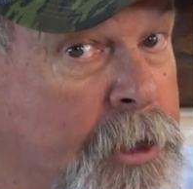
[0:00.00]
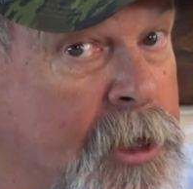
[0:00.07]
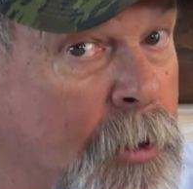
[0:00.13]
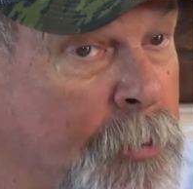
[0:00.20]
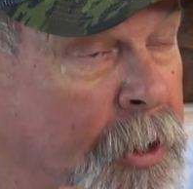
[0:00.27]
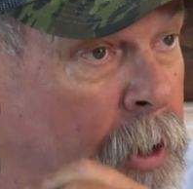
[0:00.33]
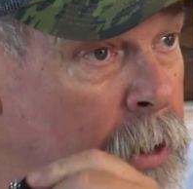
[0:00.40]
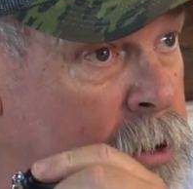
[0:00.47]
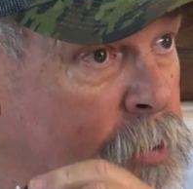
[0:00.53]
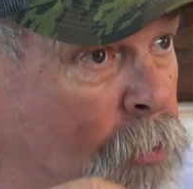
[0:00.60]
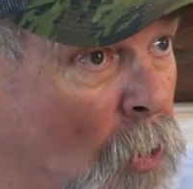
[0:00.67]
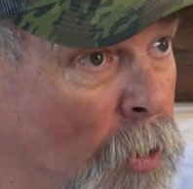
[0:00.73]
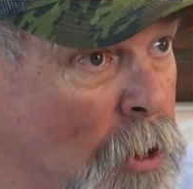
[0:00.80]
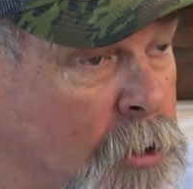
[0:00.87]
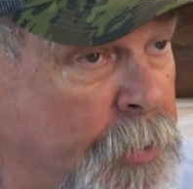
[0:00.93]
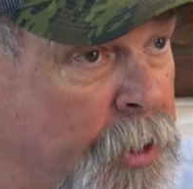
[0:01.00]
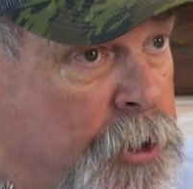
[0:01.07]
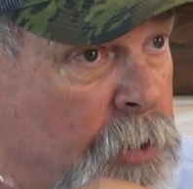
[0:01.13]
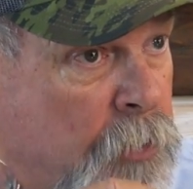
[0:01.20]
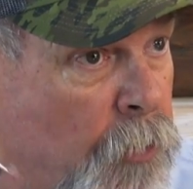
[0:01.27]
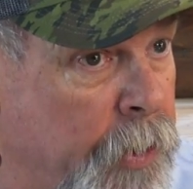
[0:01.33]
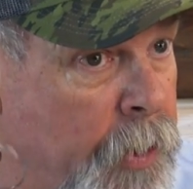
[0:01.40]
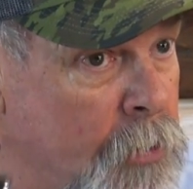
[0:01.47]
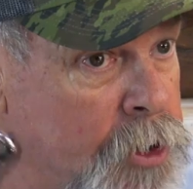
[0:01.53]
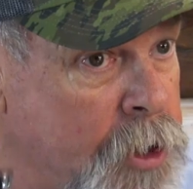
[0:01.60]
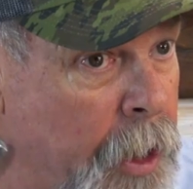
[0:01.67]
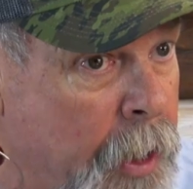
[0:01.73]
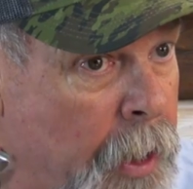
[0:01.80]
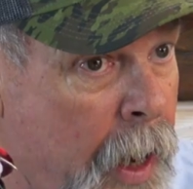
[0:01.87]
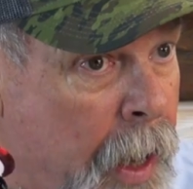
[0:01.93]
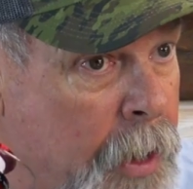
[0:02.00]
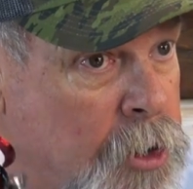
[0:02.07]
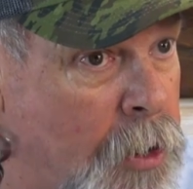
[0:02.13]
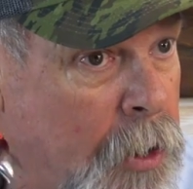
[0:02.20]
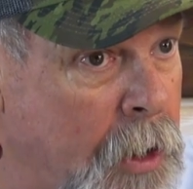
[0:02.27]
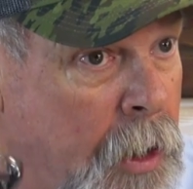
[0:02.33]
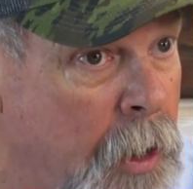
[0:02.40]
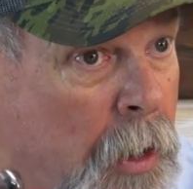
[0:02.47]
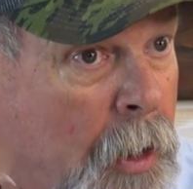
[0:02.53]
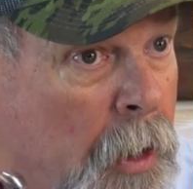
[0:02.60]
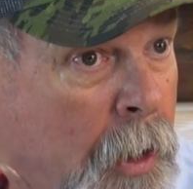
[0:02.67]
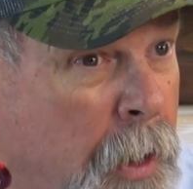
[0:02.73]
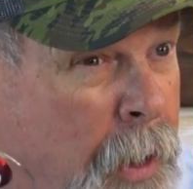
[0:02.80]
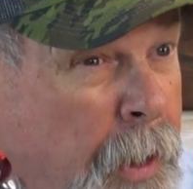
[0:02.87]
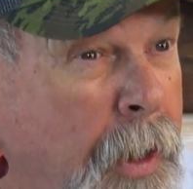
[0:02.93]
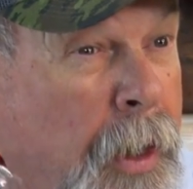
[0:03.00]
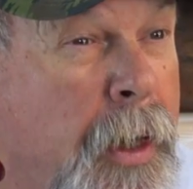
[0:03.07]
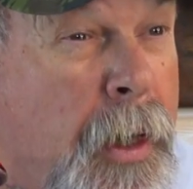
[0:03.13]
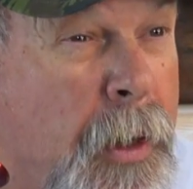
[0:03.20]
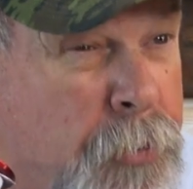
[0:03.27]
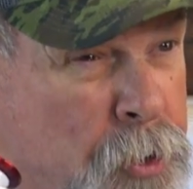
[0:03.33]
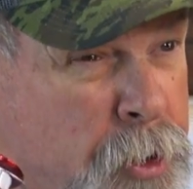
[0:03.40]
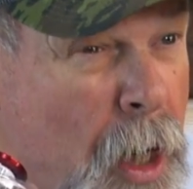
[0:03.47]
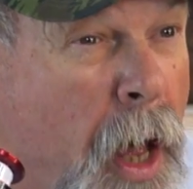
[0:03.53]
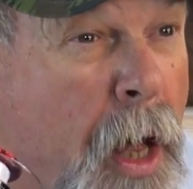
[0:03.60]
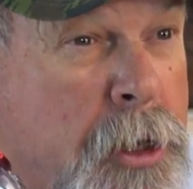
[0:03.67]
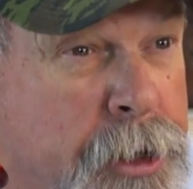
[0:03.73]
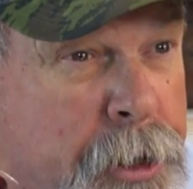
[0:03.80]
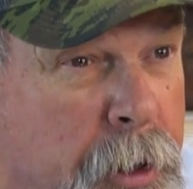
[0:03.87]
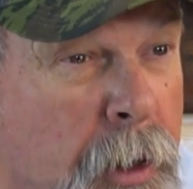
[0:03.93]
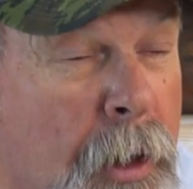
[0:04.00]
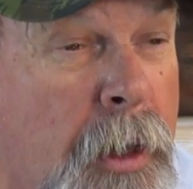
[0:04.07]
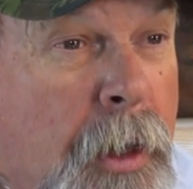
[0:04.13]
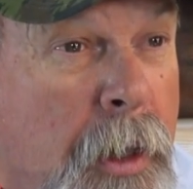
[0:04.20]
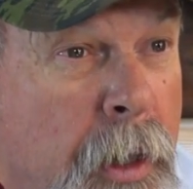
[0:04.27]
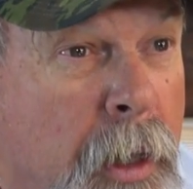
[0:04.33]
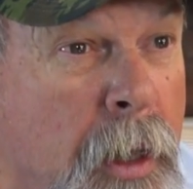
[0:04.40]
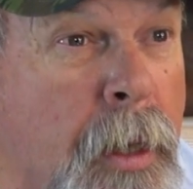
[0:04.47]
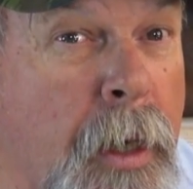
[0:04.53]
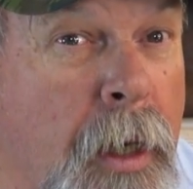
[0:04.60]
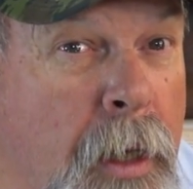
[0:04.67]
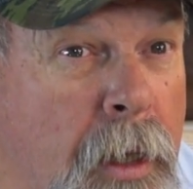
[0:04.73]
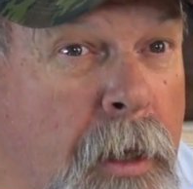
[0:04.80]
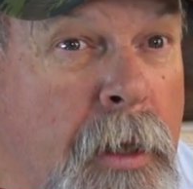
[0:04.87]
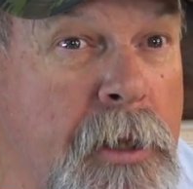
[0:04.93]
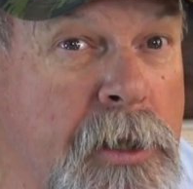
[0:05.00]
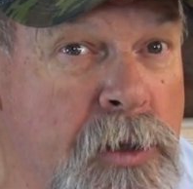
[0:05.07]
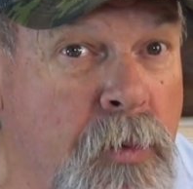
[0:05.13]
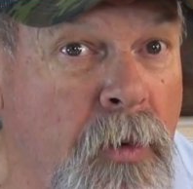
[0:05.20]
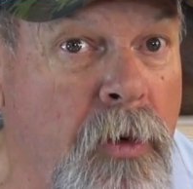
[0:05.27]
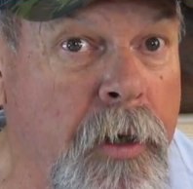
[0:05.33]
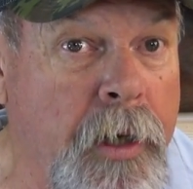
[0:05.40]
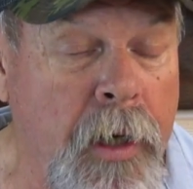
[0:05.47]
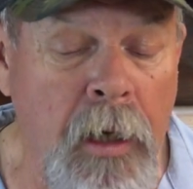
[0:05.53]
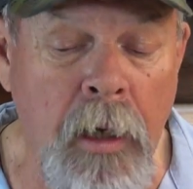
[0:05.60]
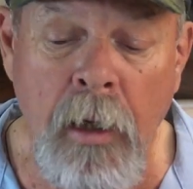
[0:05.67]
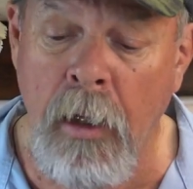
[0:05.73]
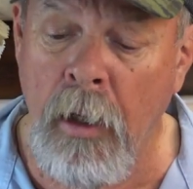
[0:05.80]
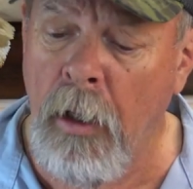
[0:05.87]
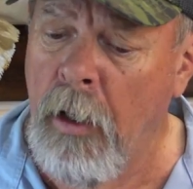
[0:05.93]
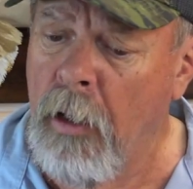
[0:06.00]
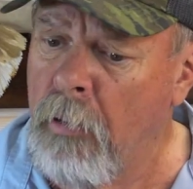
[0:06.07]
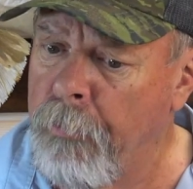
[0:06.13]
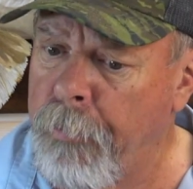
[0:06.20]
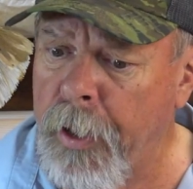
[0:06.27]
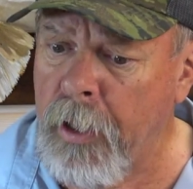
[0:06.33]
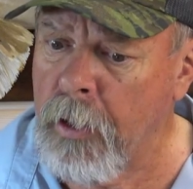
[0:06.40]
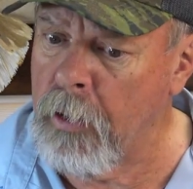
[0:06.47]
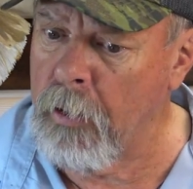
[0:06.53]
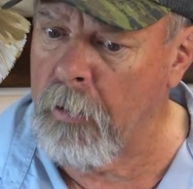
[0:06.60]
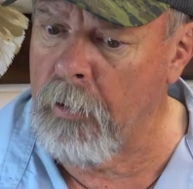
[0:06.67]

as some of those more expensive reels. I can actually just hear the gears working. But, you